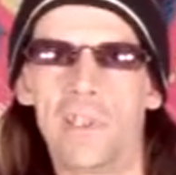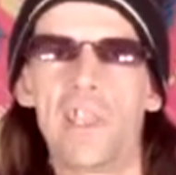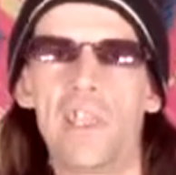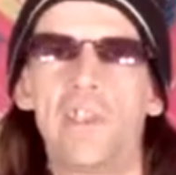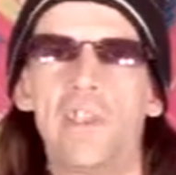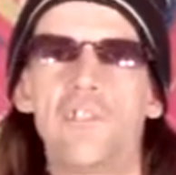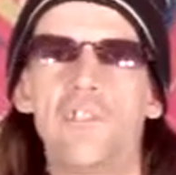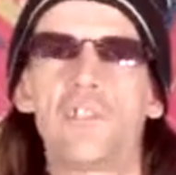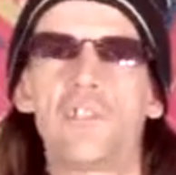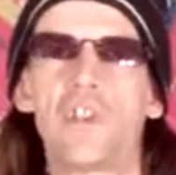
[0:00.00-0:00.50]

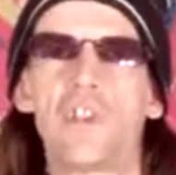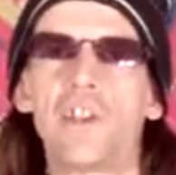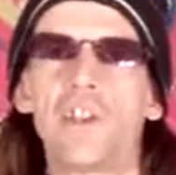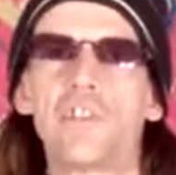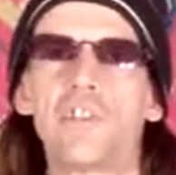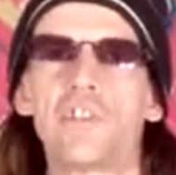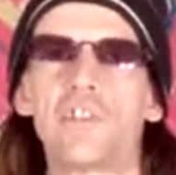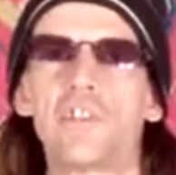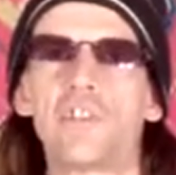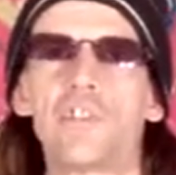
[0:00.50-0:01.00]
In
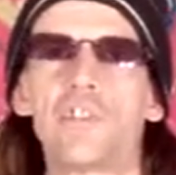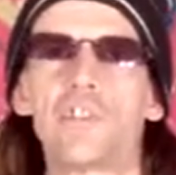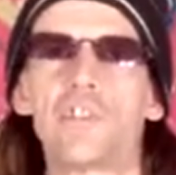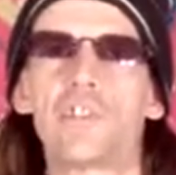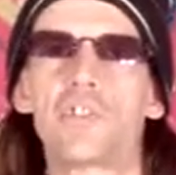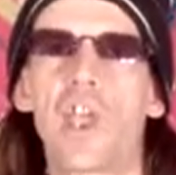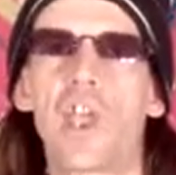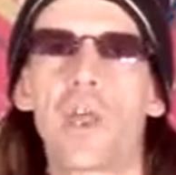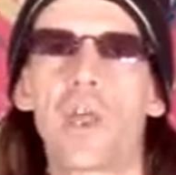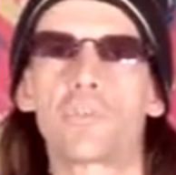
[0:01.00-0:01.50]
Genesis
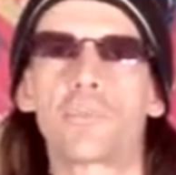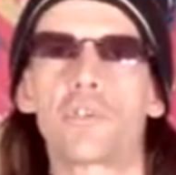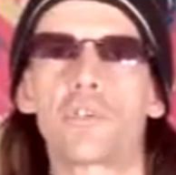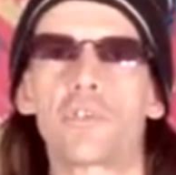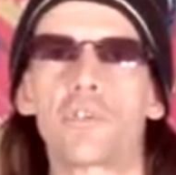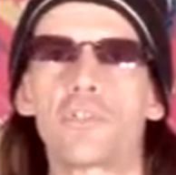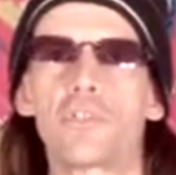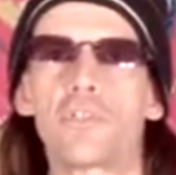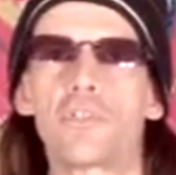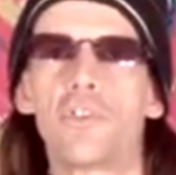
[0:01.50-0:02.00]
chapter
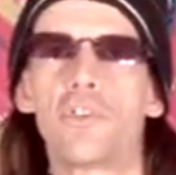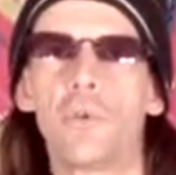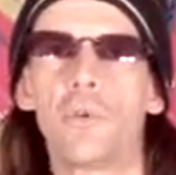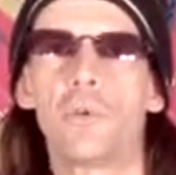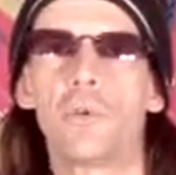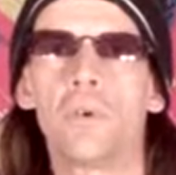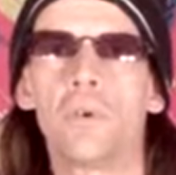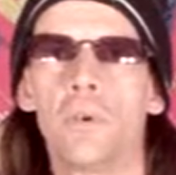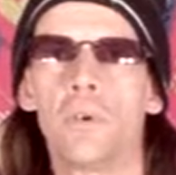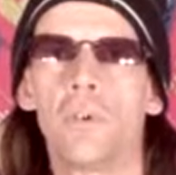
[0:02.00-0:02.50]
2,
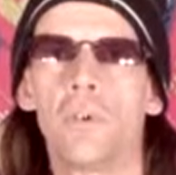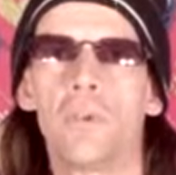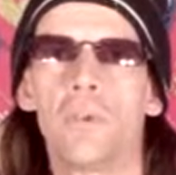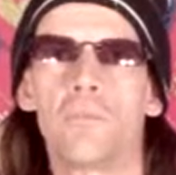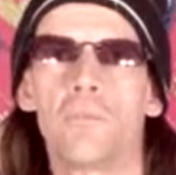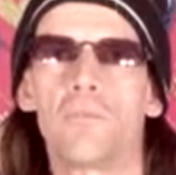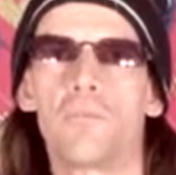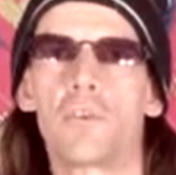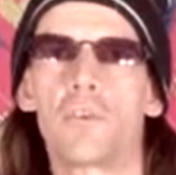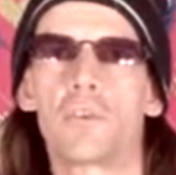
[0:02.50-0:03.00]

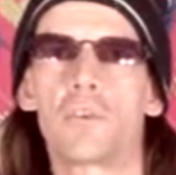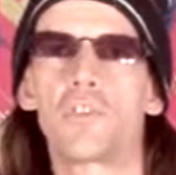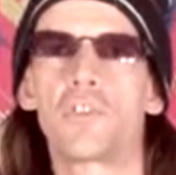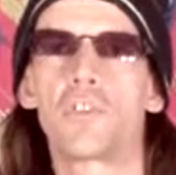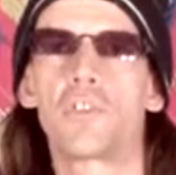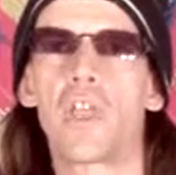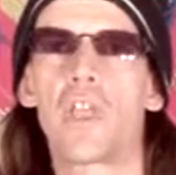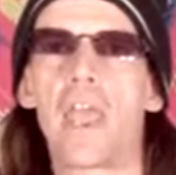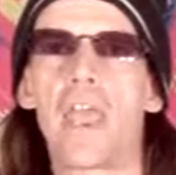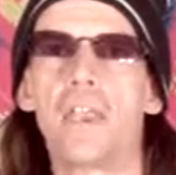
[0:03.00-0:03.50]
verse
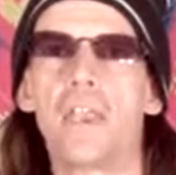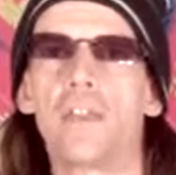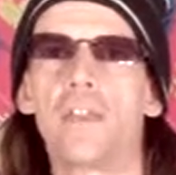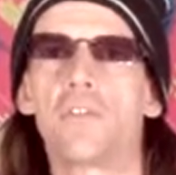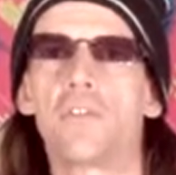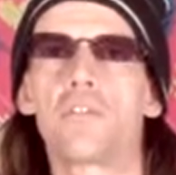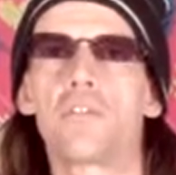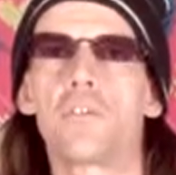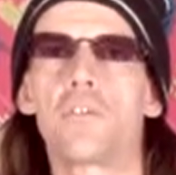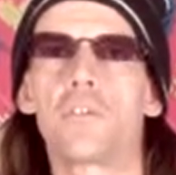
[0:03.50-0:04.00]
8
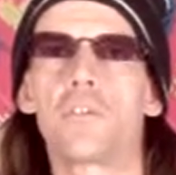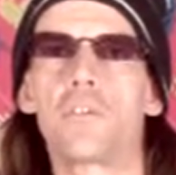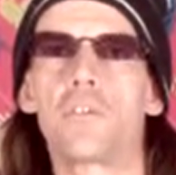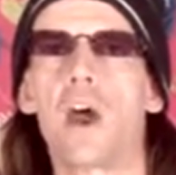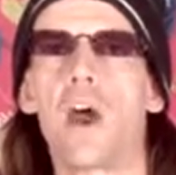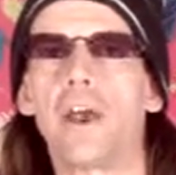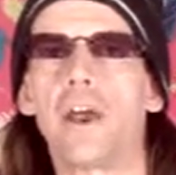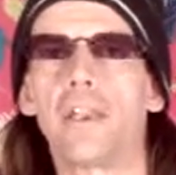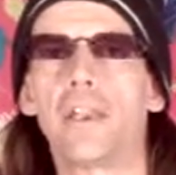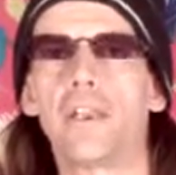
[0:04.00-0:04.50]
through
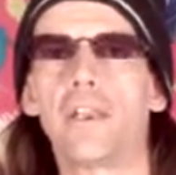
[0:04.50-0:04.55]
9,